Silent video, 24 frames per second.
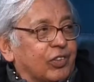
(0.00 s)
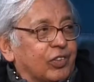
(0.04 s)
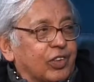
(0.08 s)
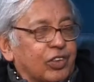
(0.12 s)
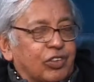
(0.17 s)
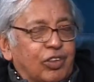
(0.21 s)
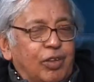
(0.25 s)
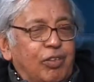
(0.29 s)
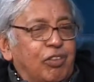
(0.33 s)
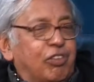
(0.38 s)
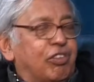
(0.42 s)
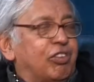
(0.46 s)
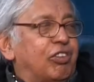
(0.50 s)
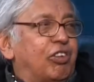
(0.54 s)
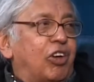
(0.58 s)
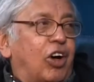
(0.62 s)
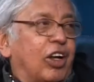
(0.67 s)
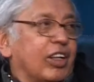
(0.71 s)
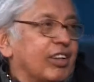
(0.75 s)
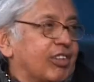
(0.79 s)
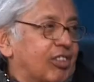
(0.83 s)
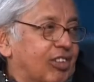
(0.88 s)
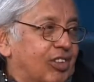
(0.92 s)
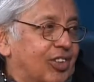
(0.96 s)
was a
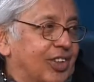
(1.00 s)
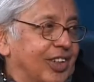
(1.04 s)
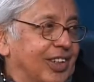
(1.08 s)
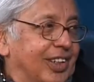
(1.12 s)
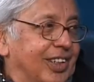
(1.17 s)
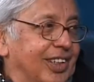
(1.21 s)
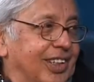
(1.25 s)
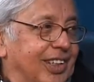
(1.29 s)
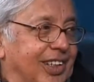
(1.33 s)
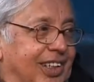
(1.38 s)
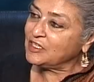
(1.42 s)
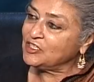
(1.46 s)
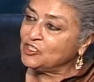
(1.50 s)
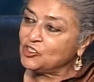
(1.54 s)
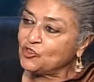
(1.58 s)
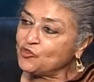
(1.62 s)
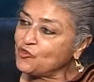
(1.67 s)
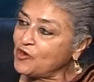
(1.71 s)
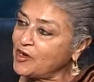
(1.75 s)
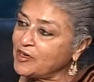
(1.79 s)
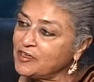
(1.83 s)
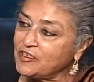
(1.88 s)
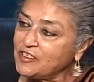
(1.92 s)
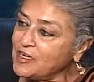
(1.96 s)
false
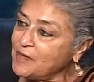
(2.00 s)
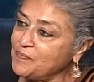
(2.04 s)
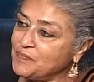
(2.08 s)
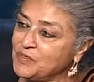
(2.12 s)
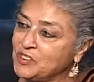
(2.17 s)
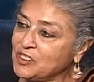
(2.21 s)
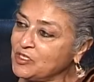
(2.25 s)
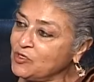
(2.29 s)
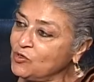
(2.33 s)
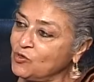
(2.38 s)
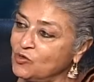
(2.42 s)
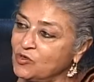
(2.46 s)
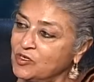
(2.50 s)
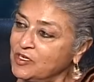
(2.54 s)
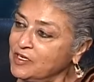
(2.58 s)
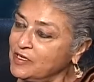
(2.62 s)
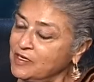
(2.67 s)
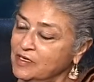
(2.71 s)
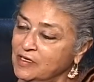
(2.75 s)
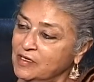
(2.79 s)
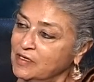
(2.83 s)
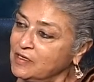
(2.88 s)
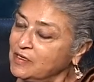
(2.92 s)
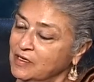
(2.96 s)

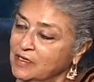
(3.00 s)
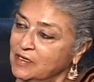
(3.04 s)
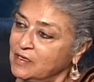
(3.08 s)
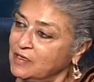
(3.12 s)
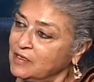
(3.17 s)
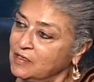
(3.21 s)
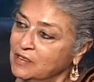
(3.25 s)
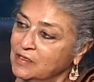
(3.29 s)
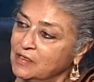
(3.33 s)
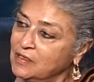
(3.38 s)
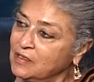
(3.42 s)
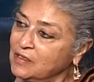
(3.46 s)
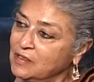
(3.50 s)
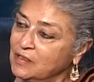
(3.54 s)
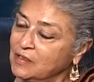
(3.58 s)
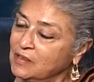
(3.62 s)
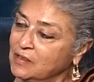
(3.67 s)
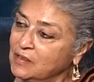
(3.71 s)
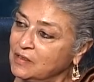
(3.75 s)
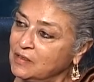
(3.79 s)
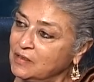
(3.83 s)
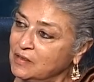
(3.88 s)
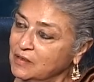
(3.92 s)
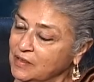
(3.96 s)
construct, and this has to be
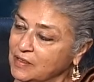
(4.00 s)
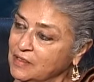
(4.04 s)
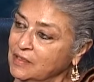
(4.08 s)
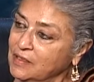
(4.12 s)
undone.